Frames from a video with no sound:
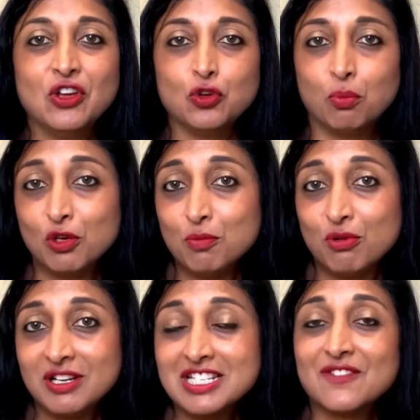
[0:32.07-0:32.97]
your
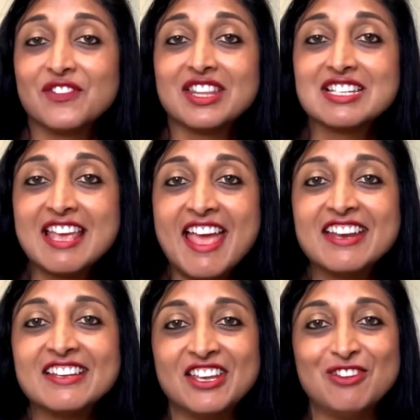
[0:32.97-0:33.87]
blueprint for the
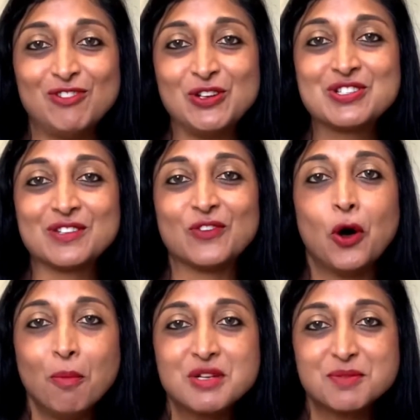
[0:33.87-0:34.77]
10 key routes of
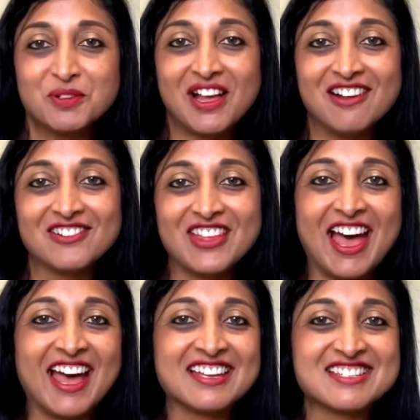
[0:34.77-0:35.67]
optimal health
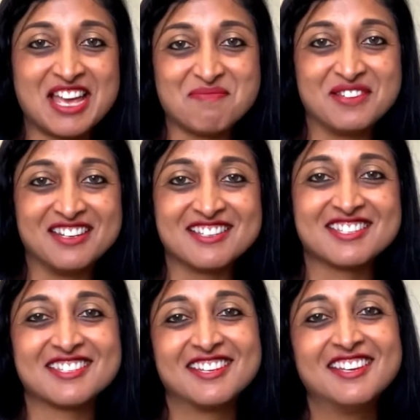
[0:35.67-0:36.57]
and happiness.